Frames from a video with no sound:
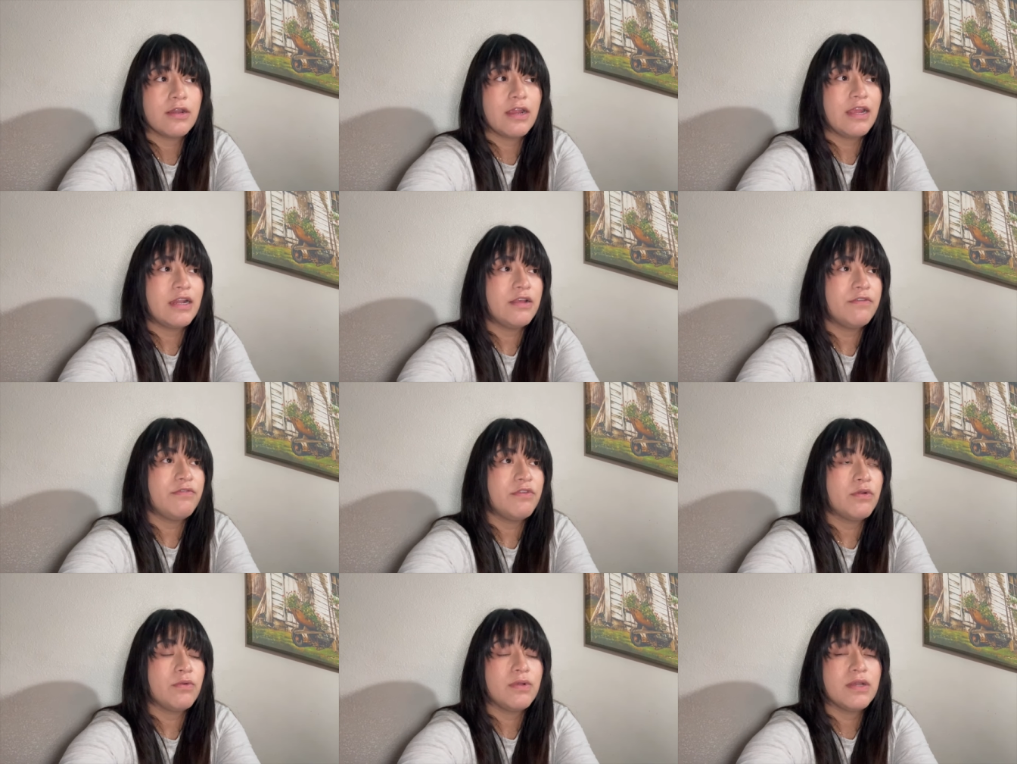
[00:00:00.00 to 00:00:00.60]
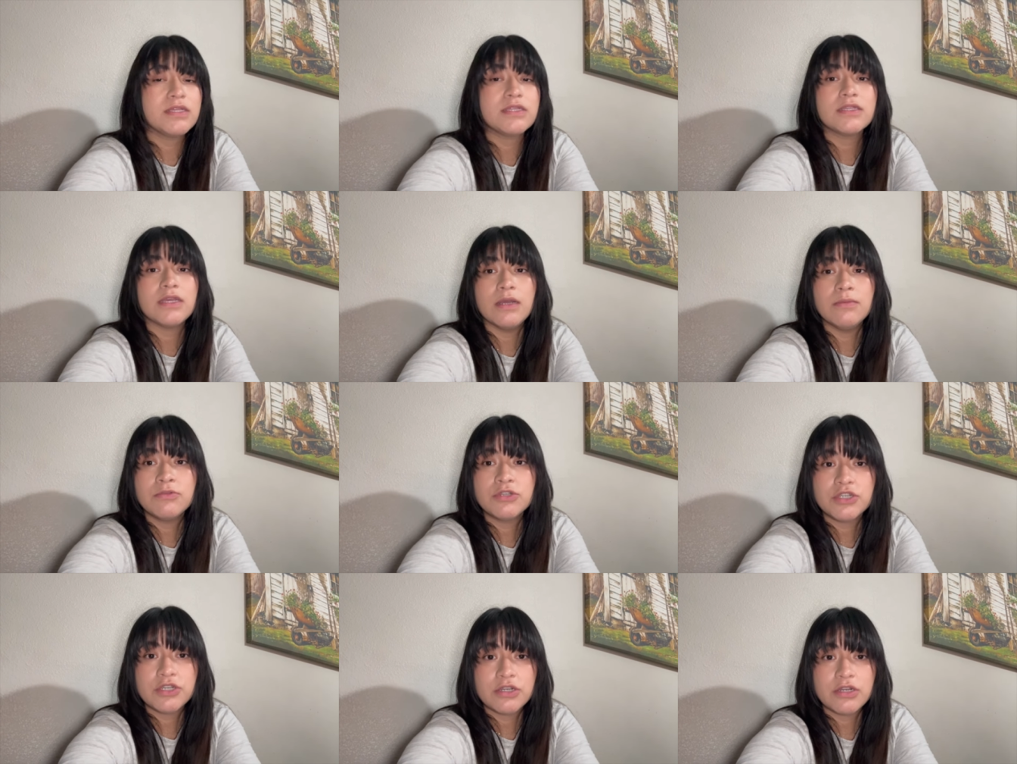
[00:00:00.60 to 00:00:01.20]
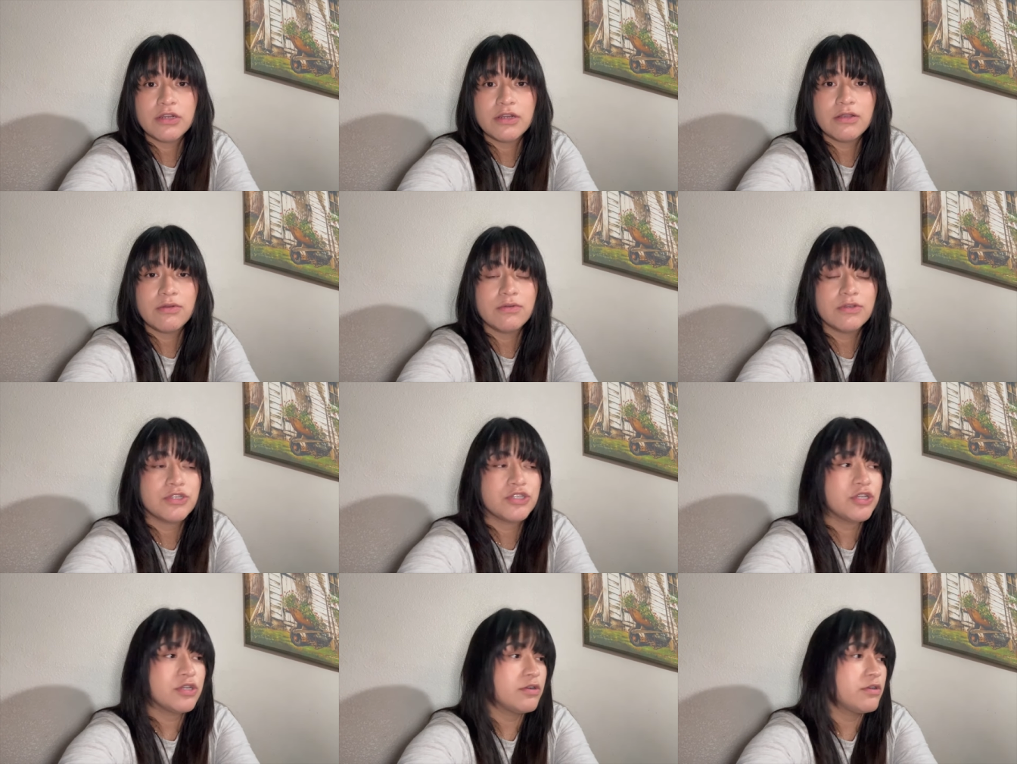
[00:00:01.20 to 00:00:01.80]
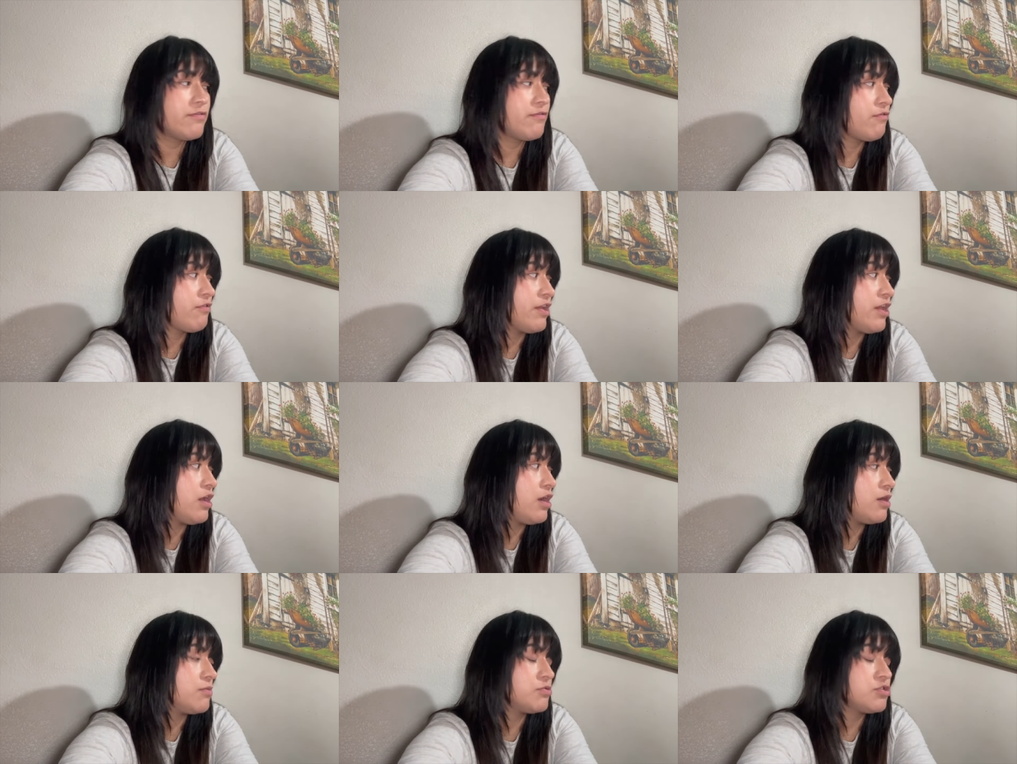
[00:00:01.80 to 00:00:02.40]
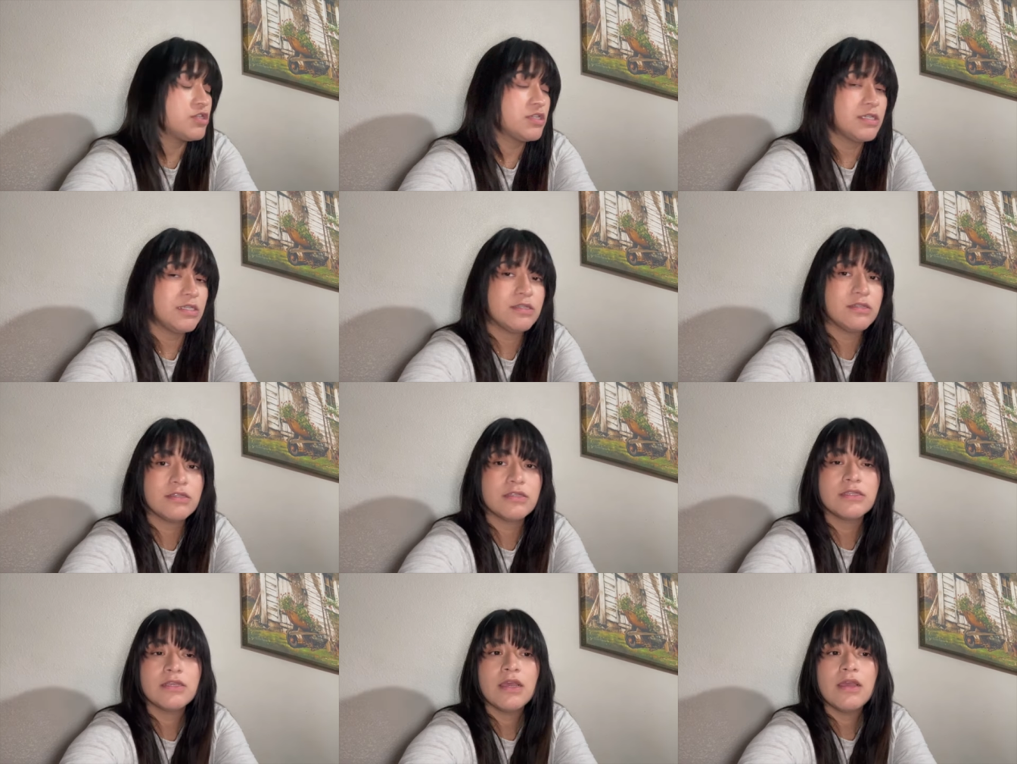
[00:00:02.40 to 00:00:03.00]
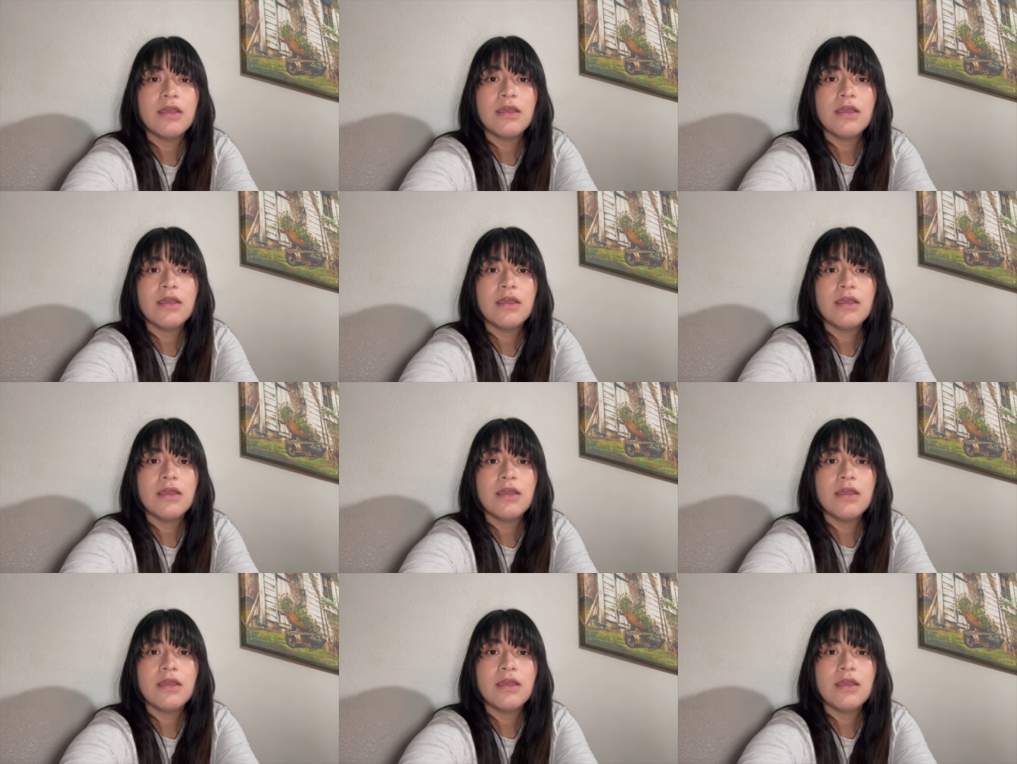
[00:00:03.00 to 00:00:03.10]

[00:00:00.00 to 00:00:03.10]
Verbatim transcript: And if there was some sugar, it was sugar-free options.